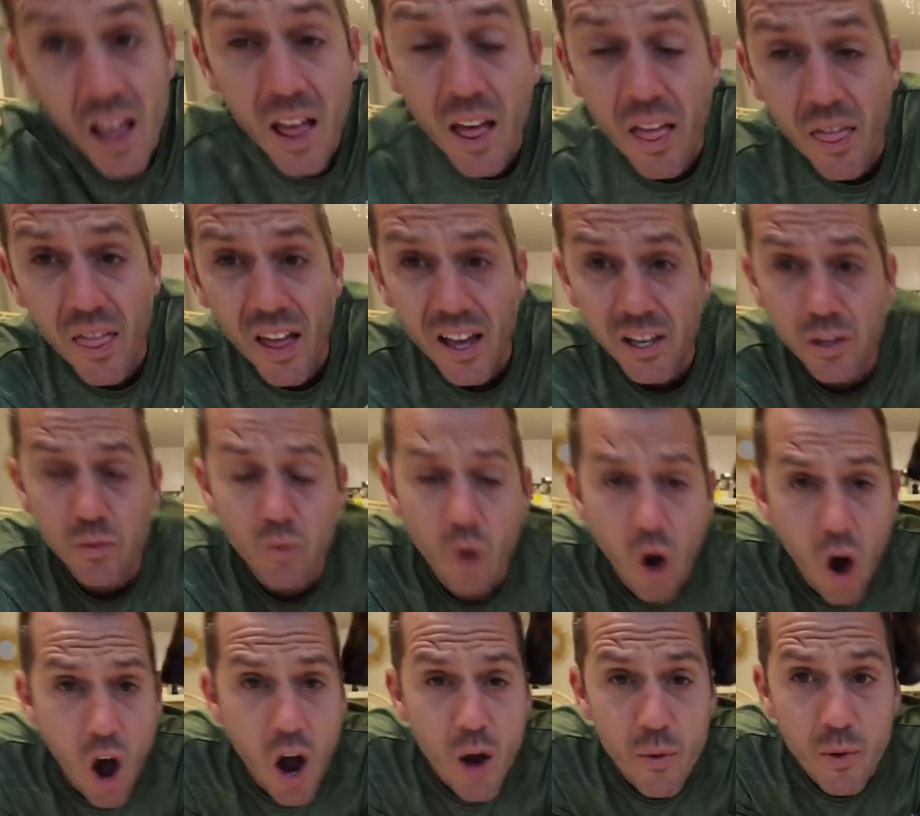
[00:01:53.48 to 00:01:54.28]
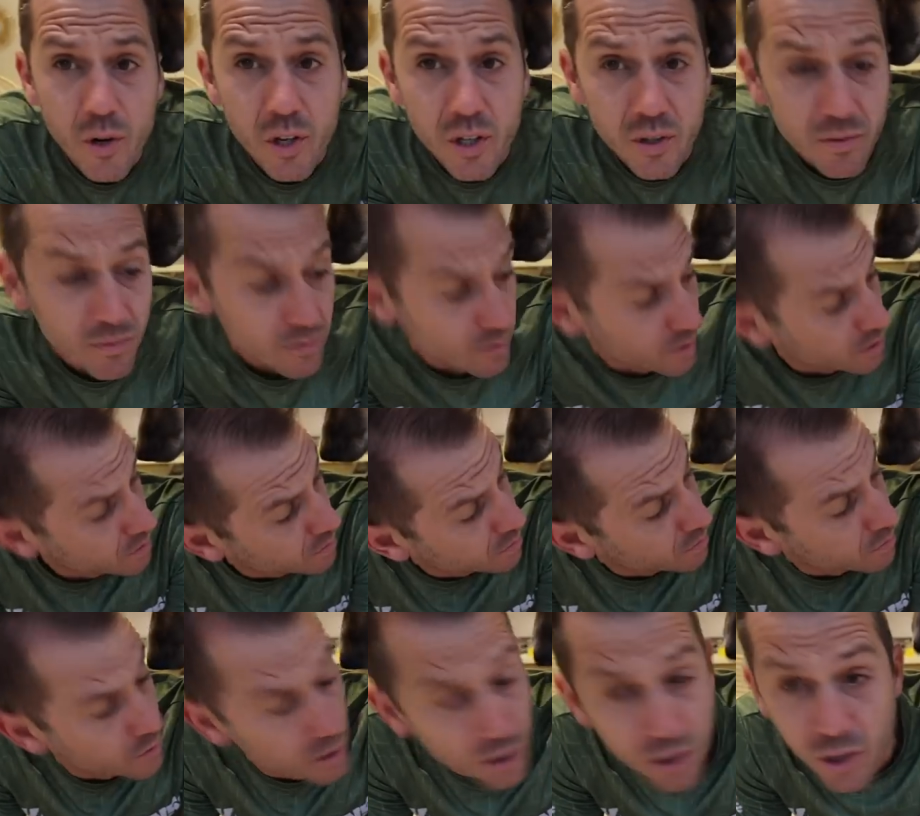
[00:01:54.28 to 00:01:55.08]
that's what I would
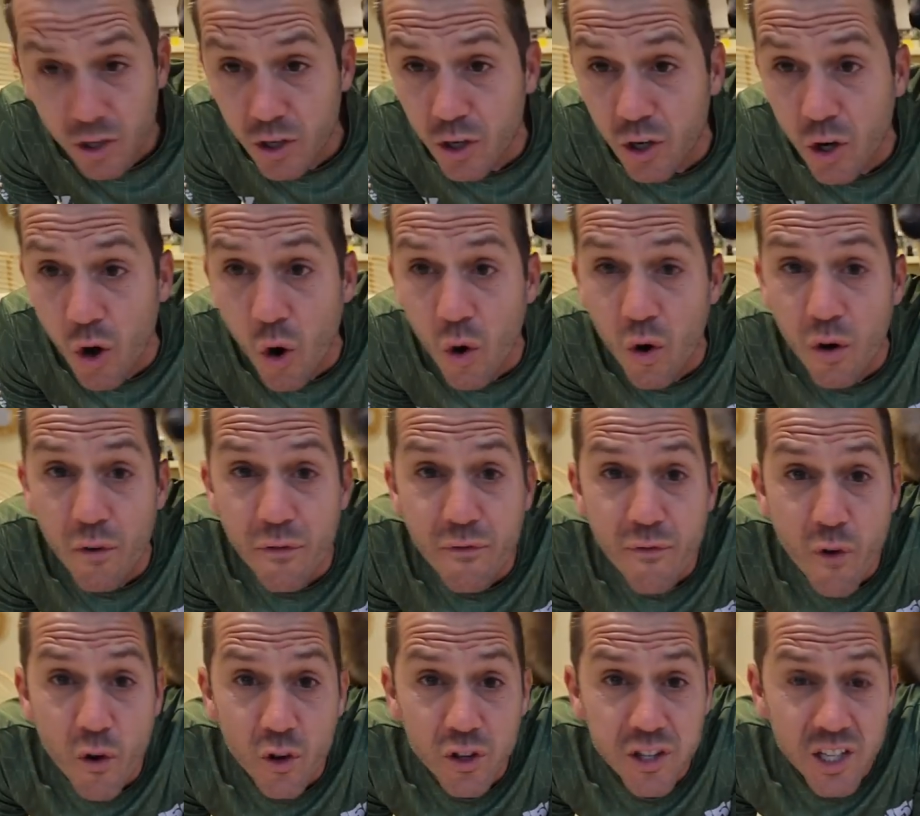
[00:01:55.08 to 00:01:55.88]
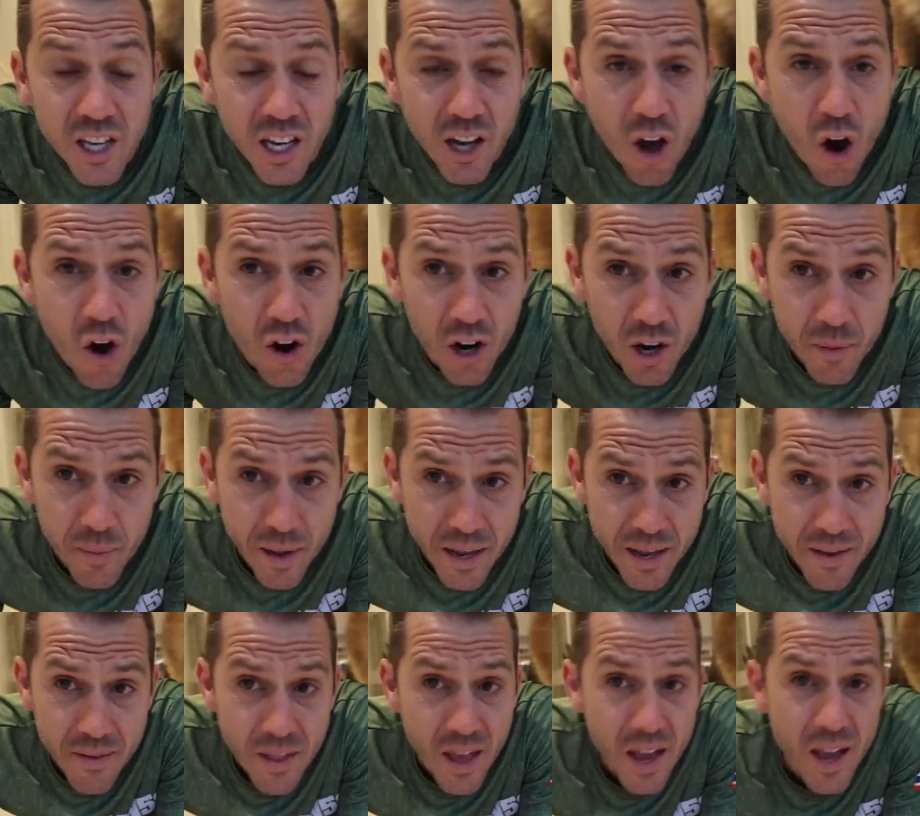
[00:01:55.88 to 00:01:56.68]
call a false
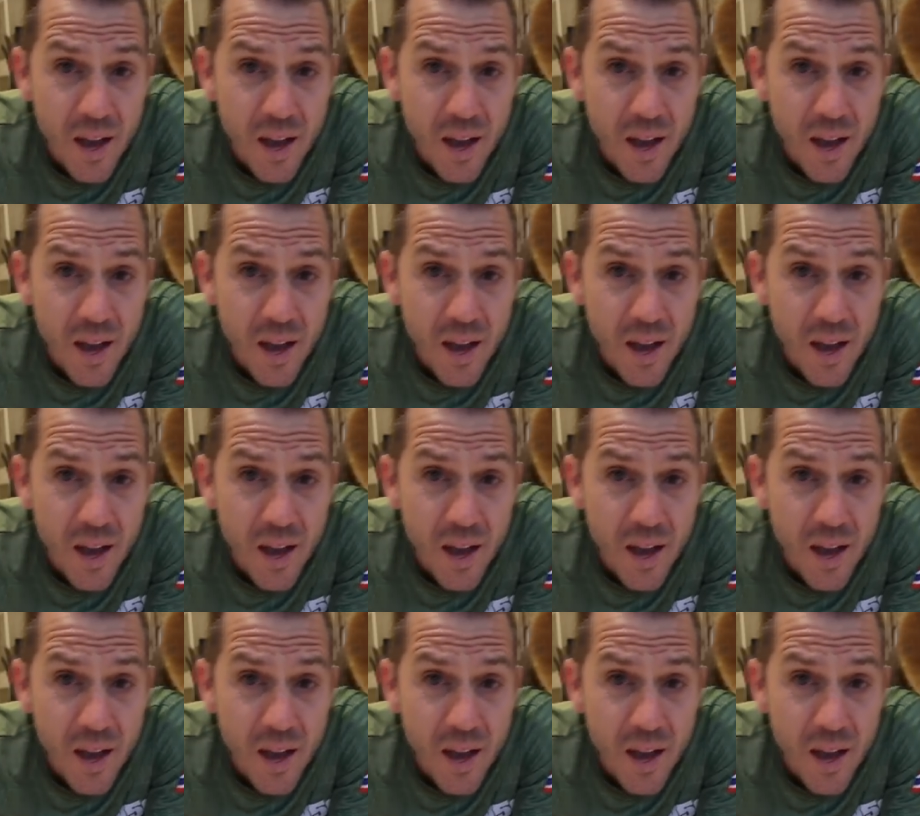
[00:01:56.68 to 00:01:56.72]
economy,